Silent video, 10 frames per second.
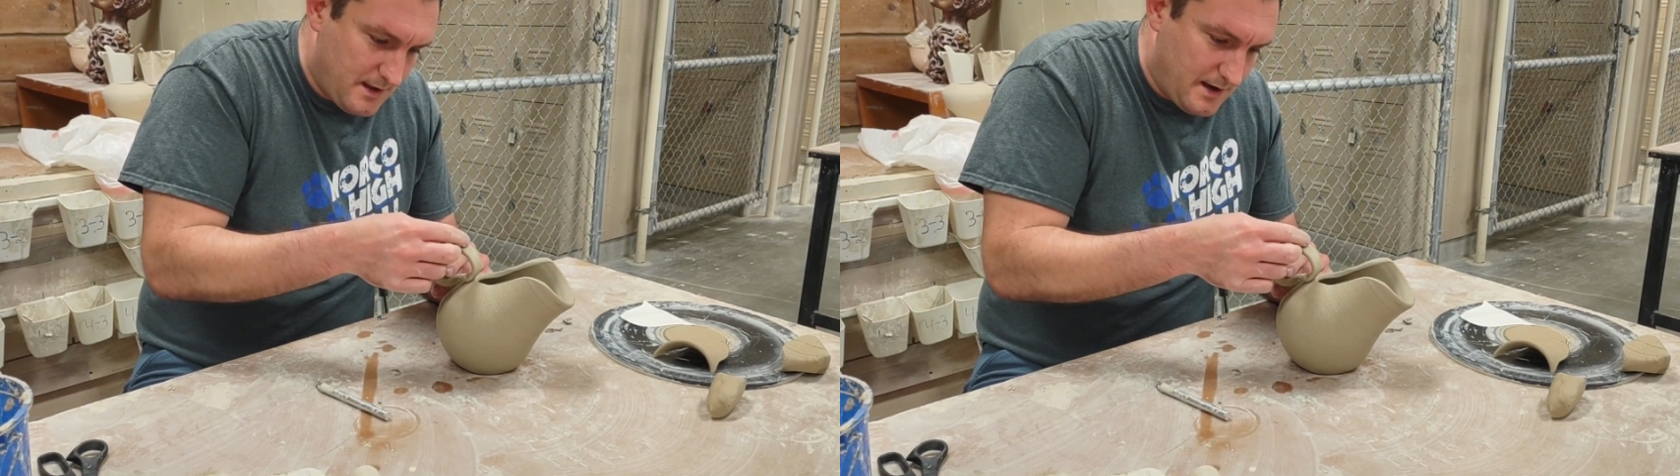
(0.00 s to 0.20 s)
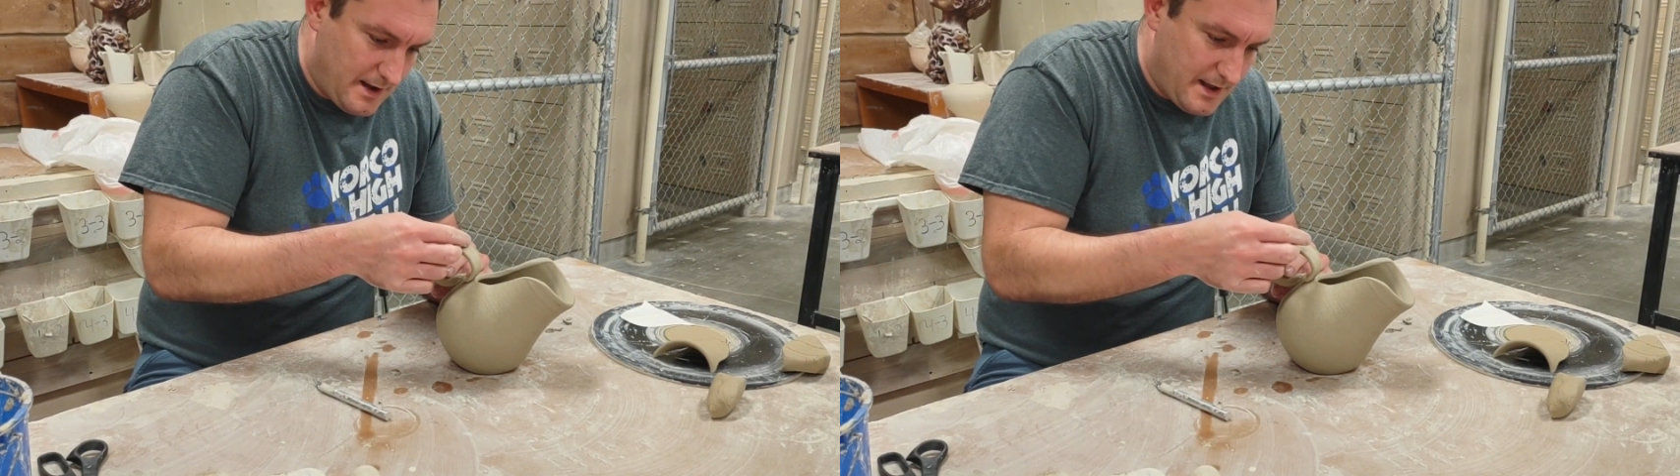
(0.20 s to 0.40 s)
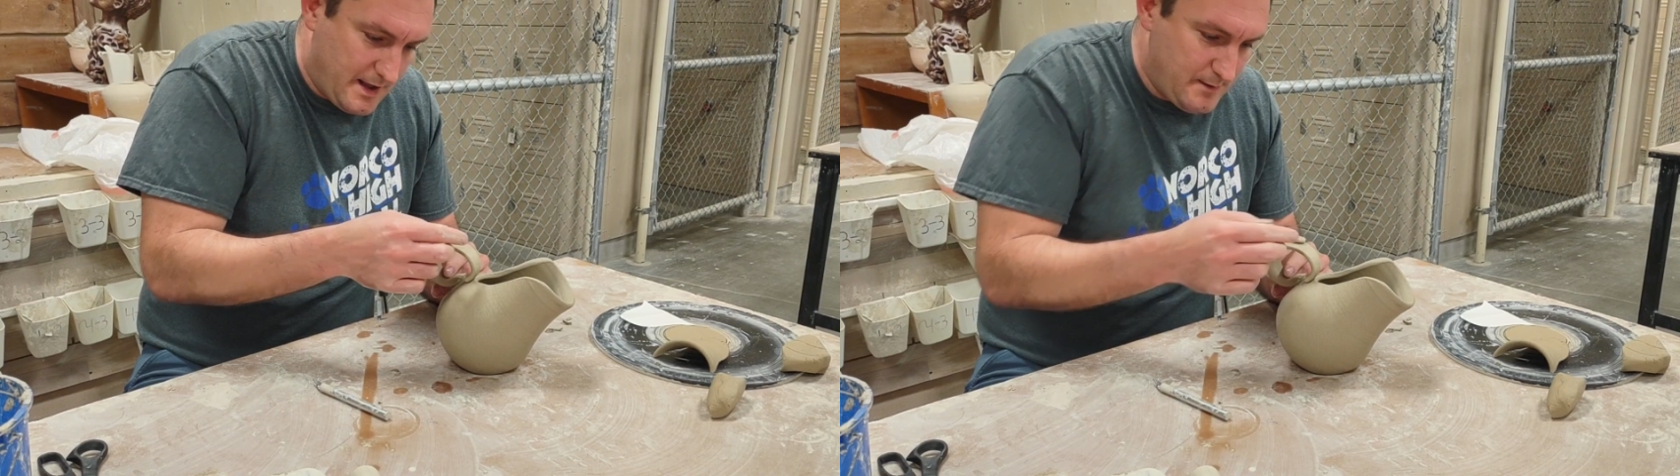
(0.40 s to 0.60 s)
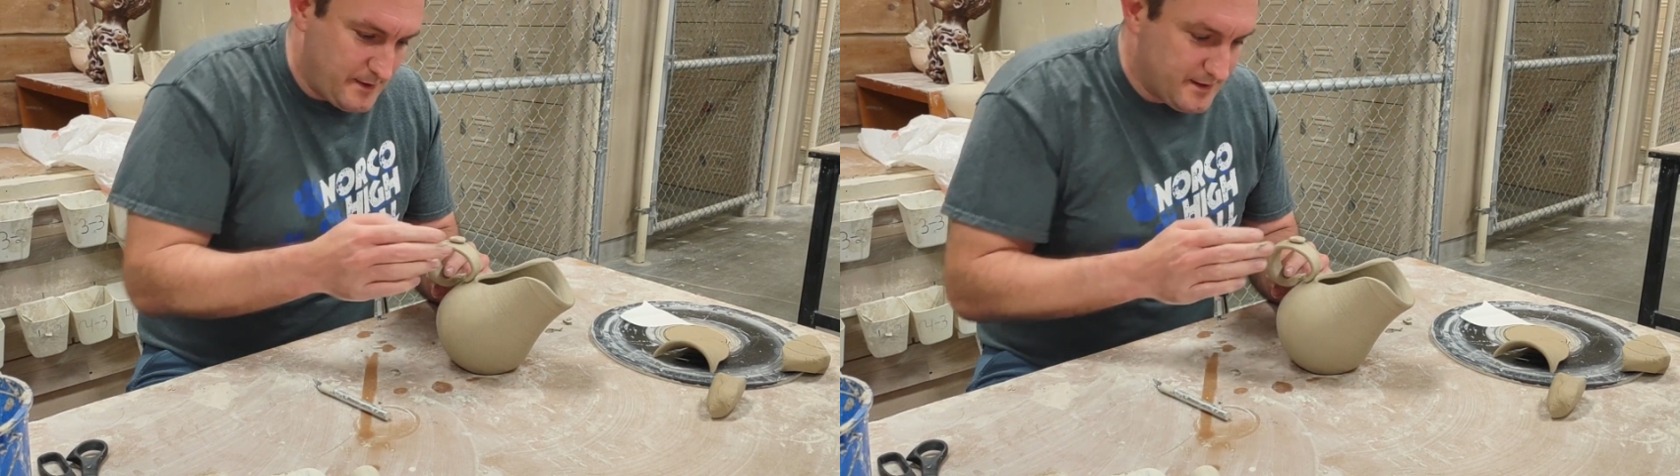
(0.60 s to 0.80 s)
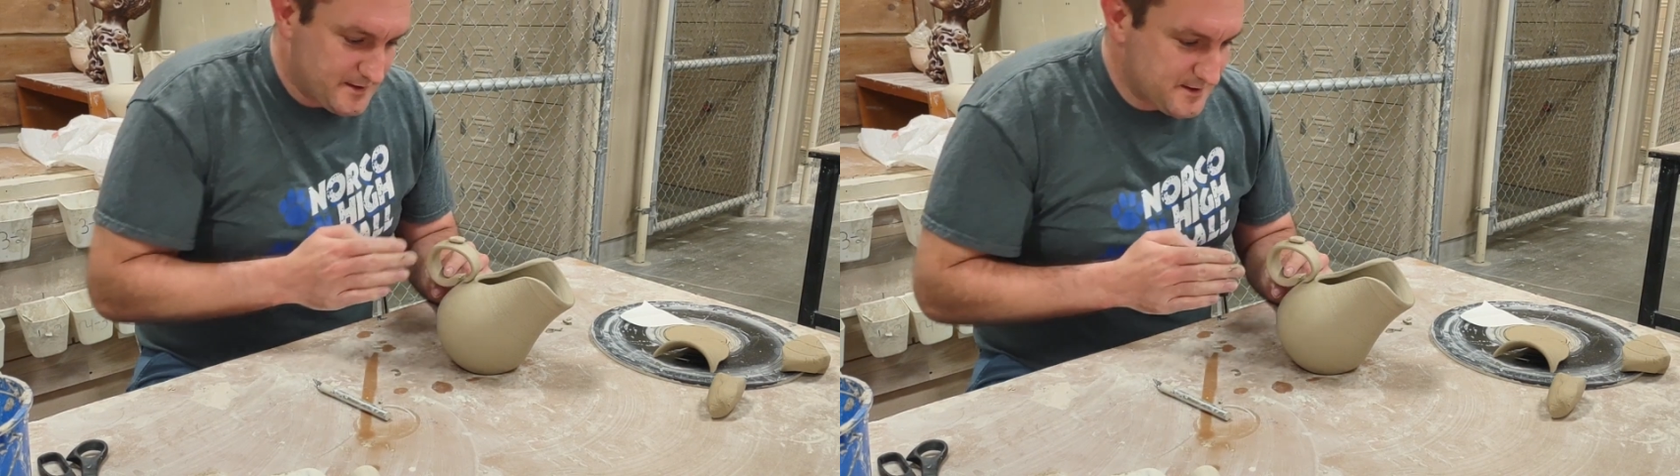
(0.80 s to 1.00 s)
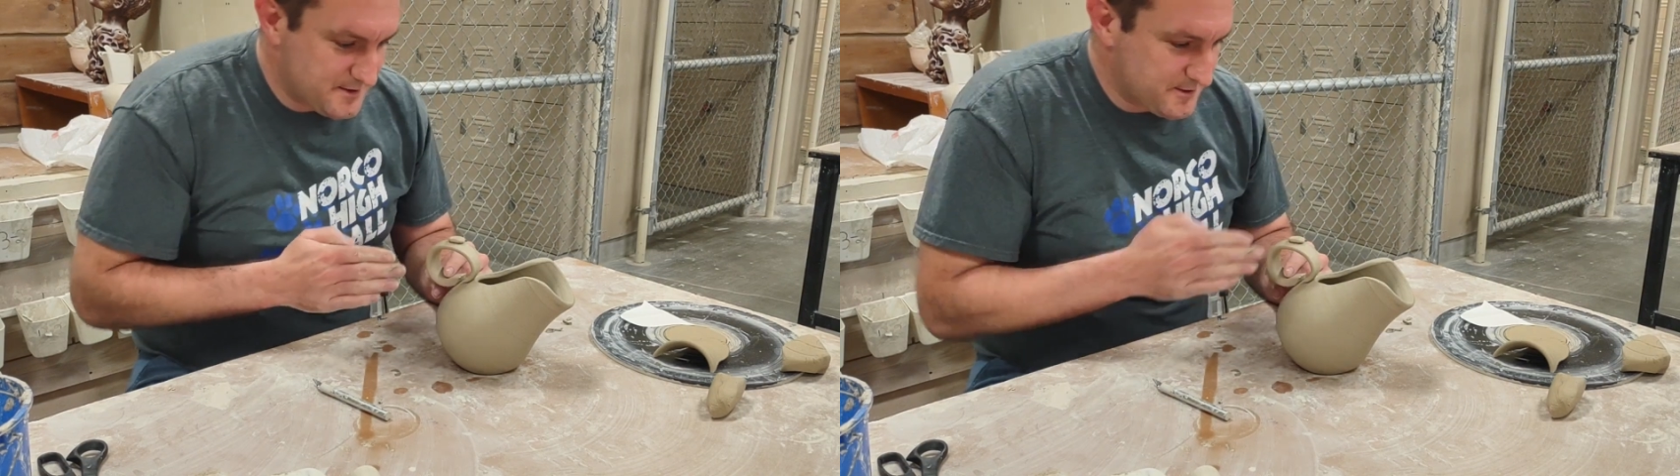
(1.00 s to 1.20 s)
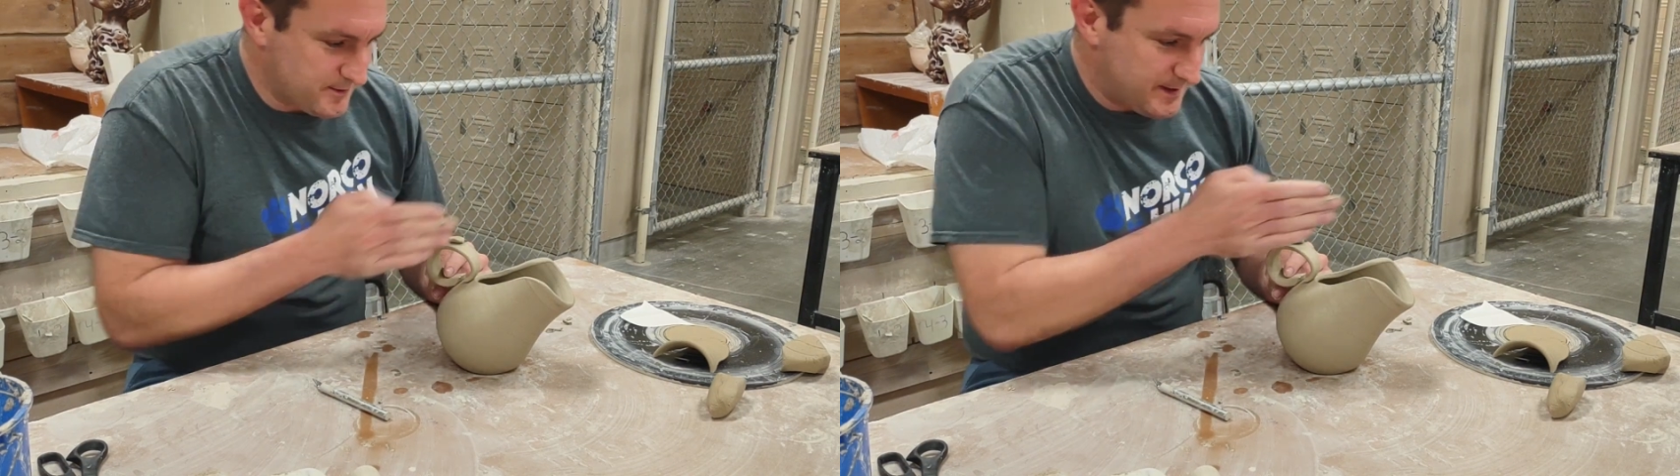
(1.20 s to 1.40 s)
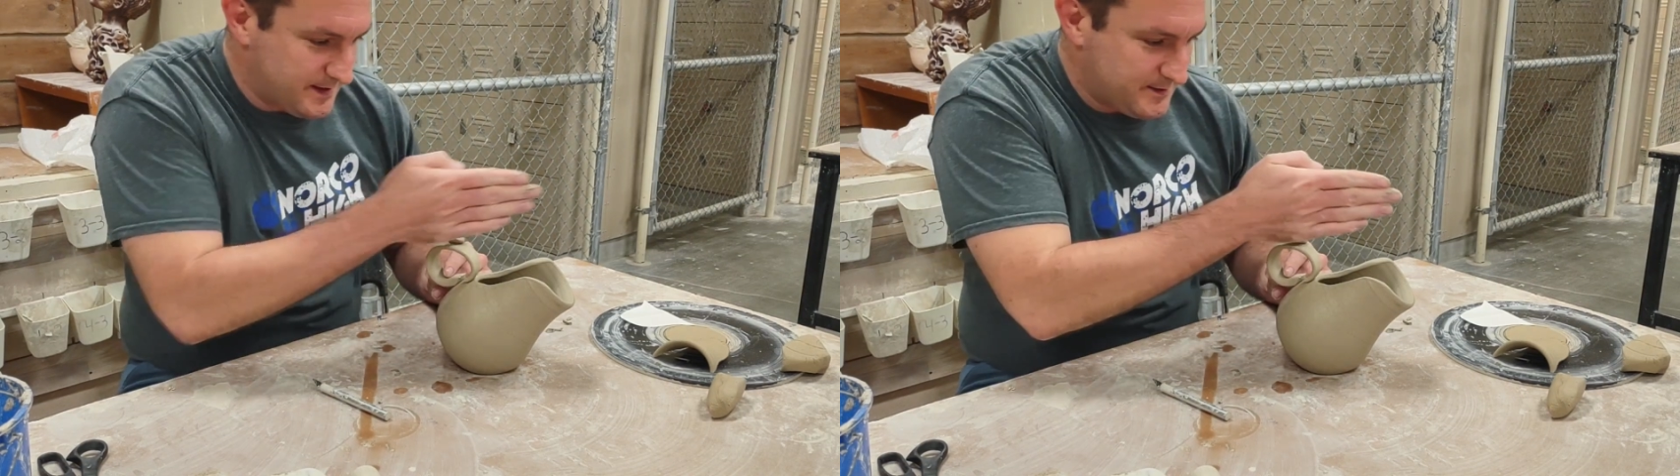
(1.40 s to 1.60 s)
and I aim it
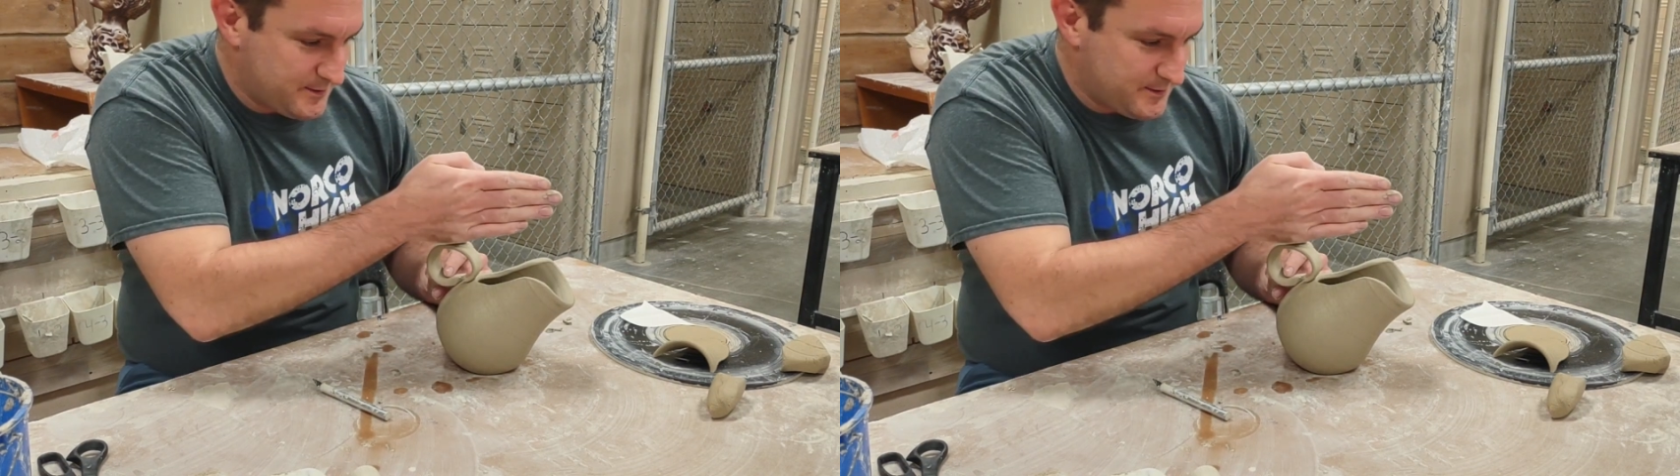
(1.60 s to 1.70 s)
straight